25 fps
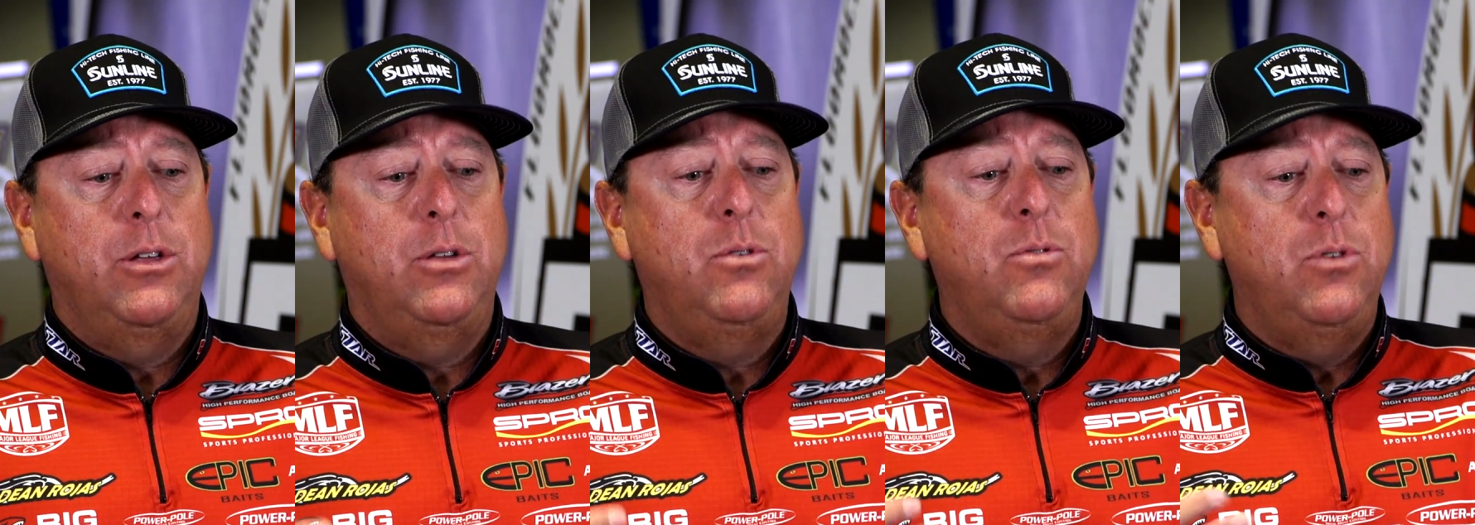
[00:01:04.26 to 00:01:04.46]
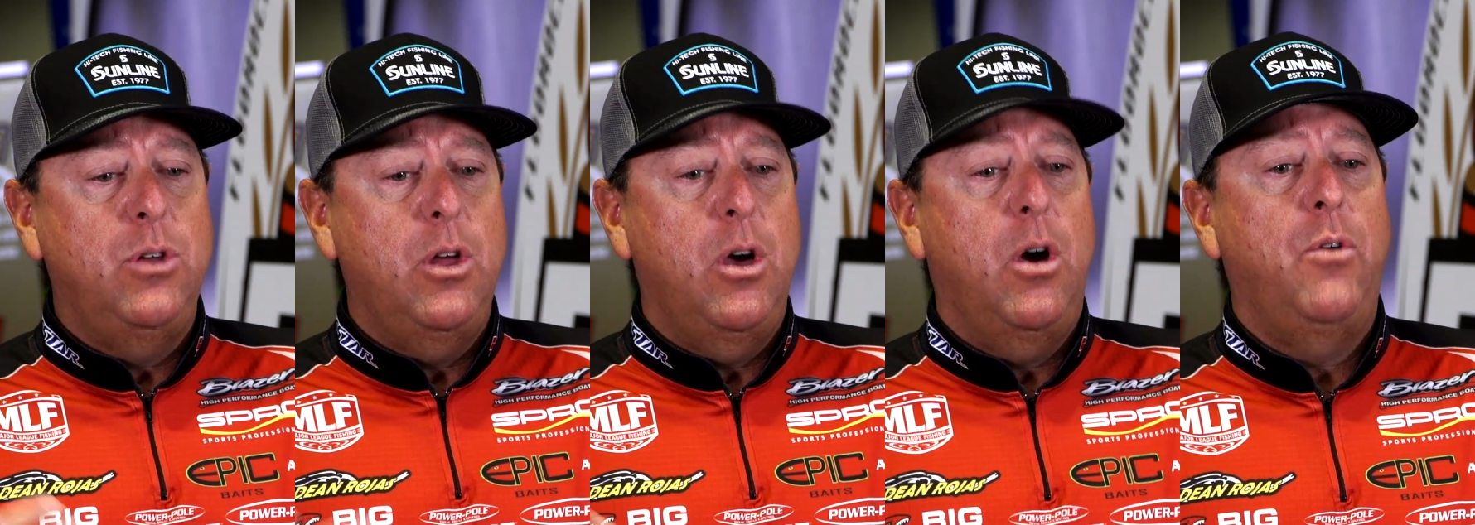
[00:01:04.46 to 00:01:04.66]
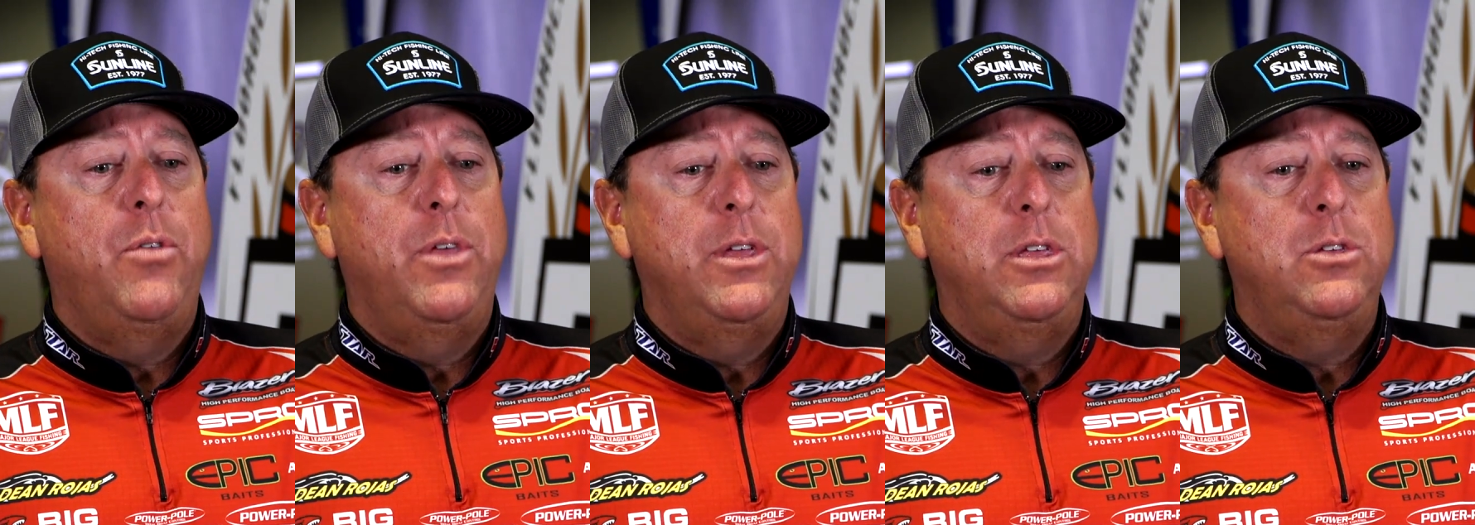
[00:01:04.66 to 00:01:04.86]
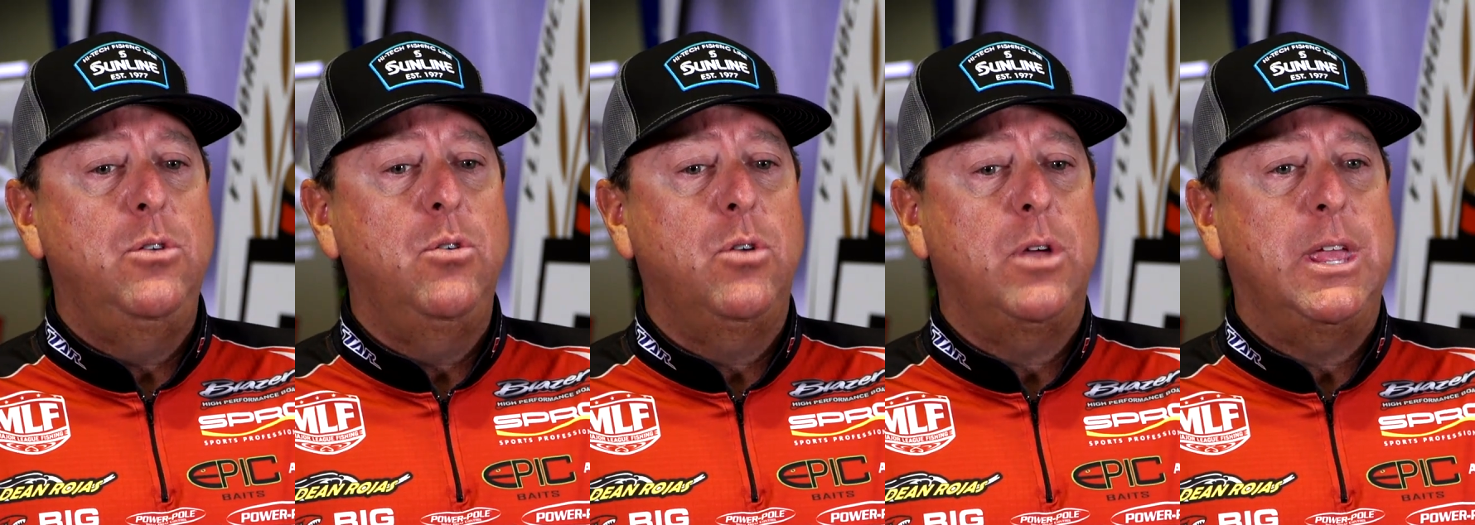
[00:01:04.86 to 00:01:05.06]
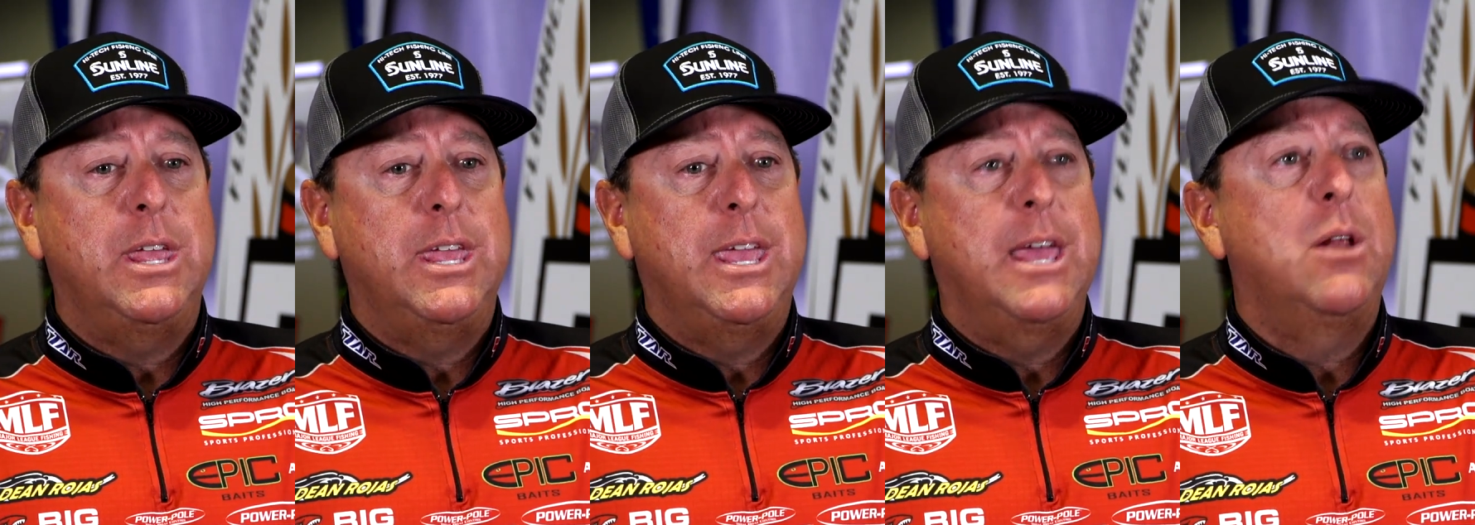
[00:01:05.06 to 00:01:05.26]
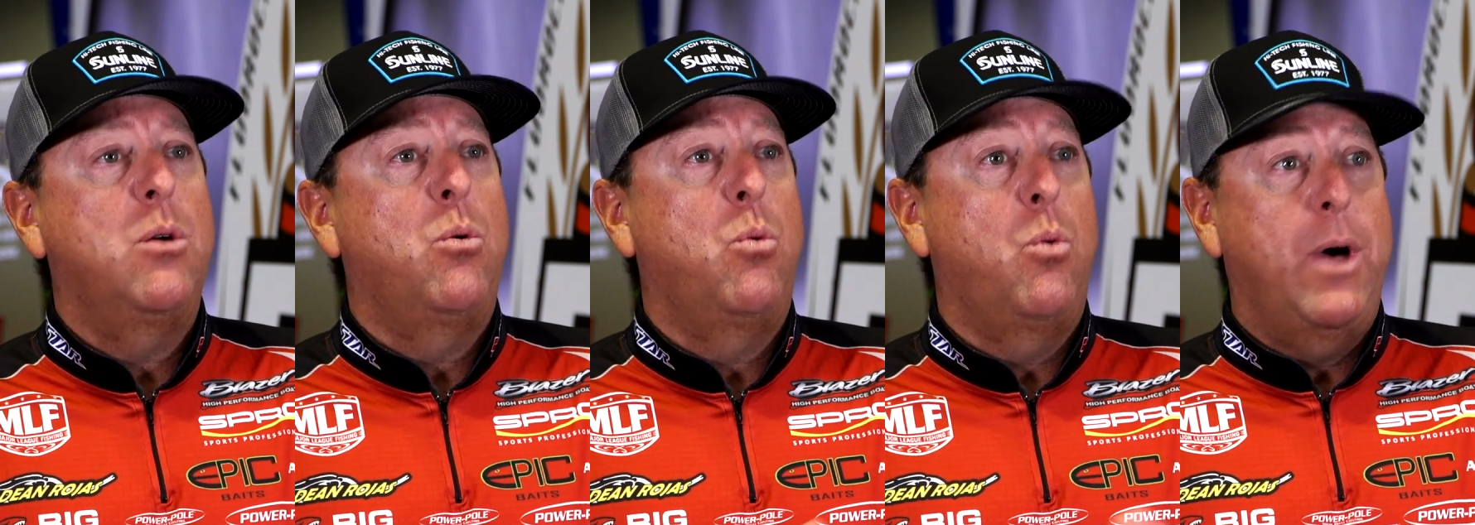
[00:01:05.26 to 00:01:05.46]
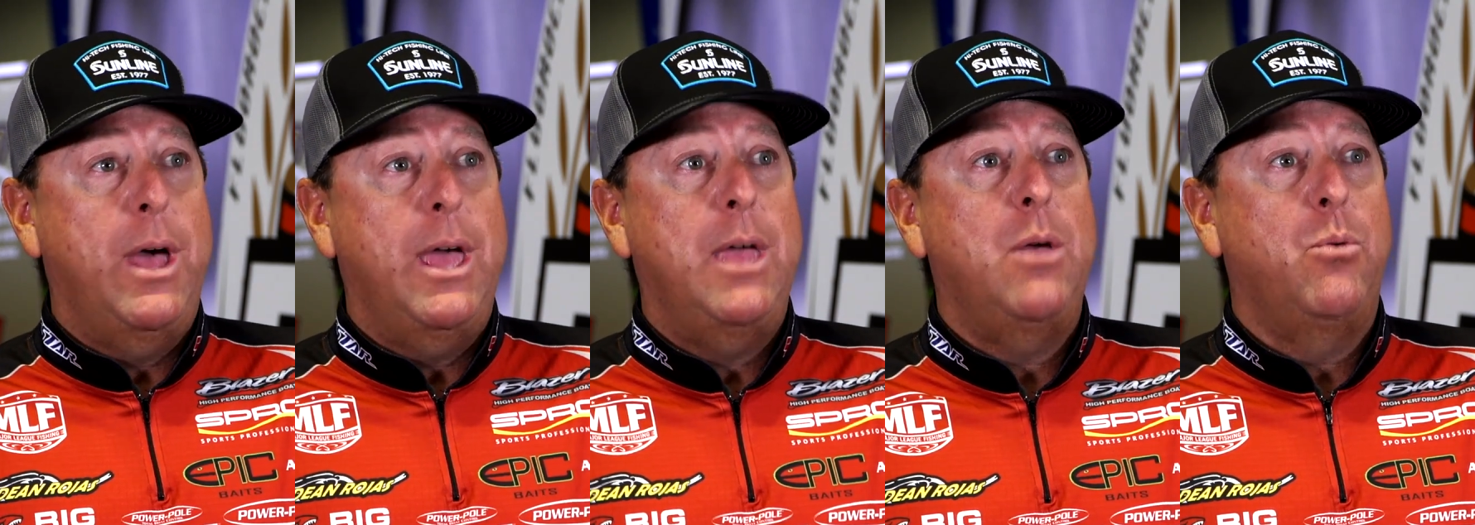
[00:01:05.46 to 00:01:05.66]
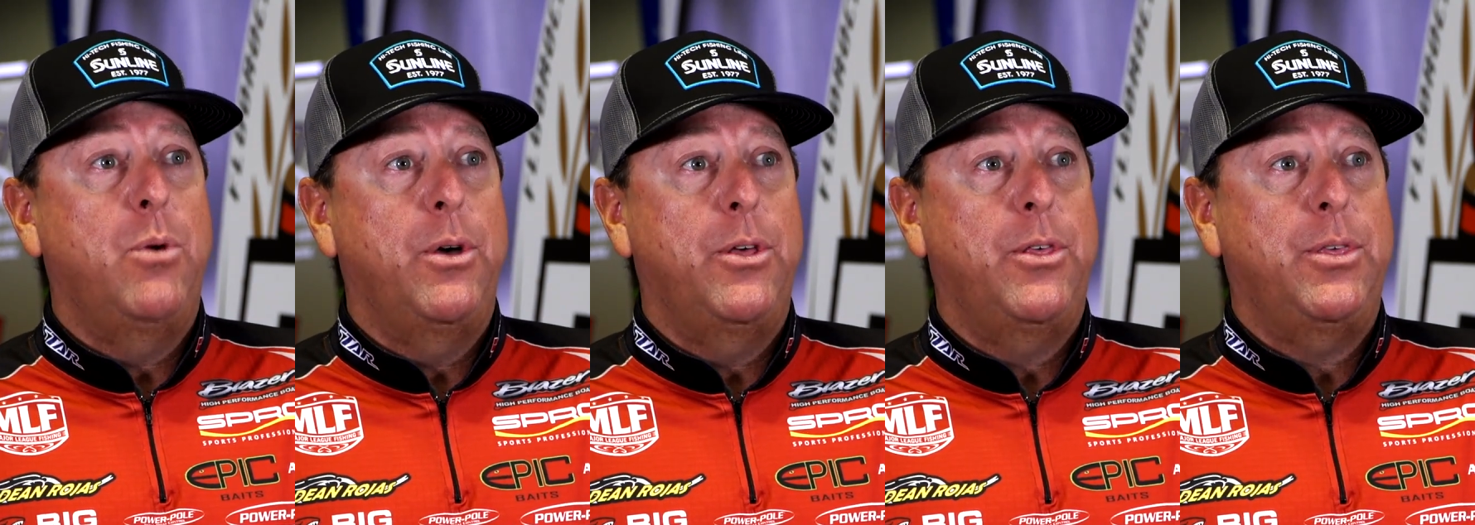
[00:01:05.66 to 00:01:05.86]
you know that you can get
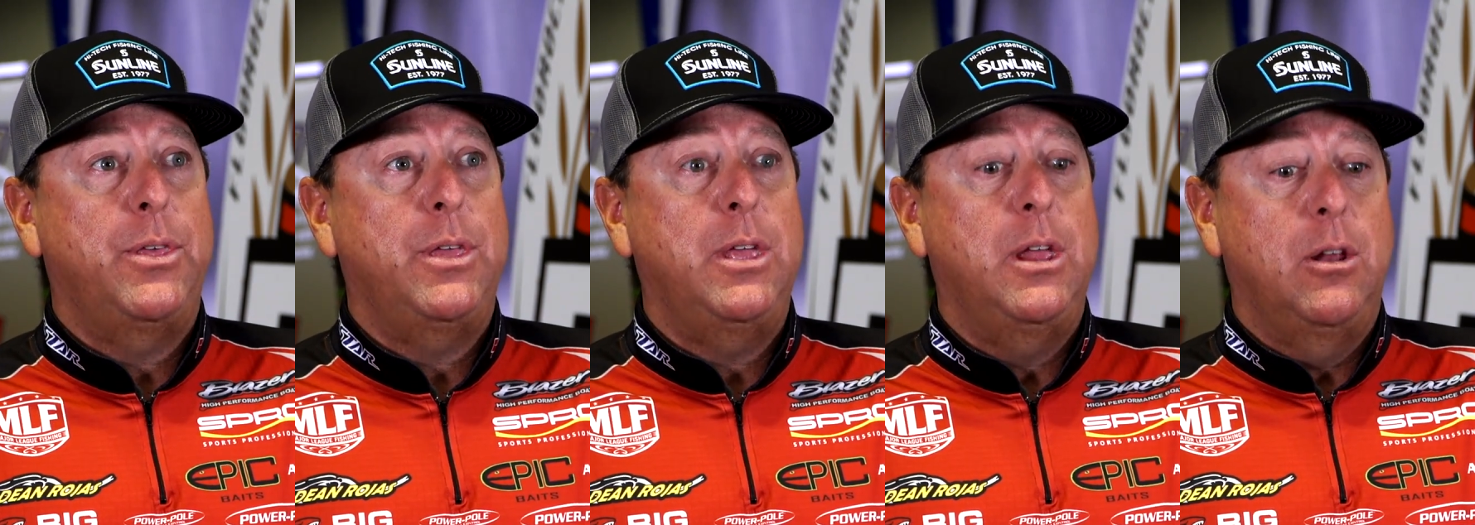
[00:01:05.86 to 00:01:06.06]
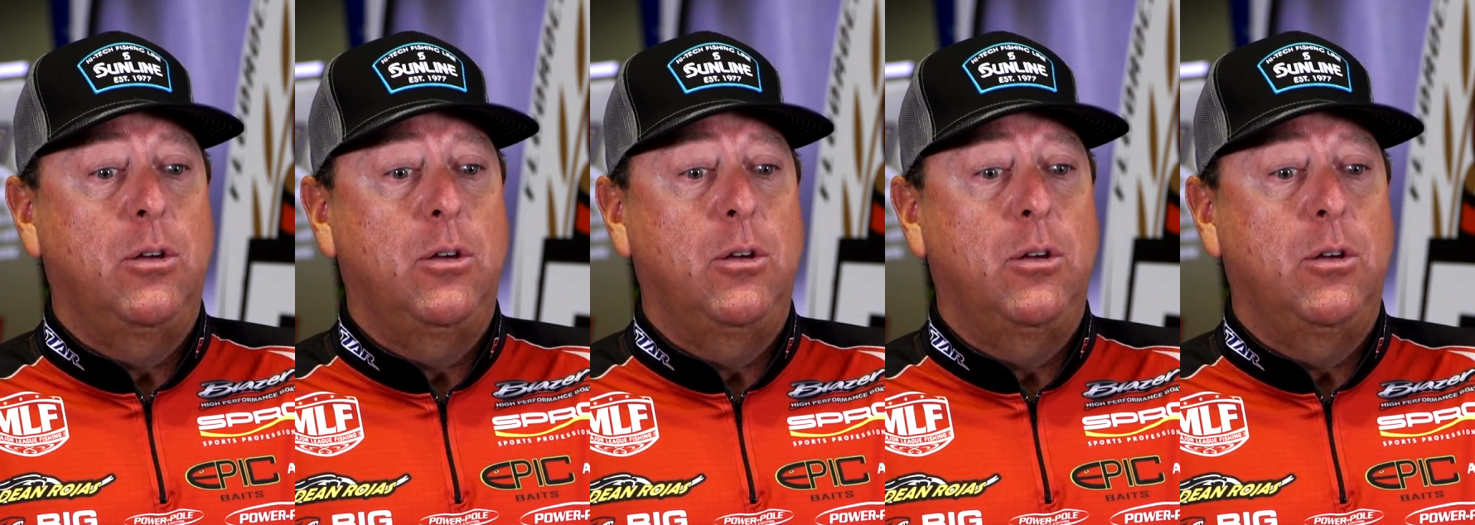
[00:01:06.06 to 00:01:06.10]
away with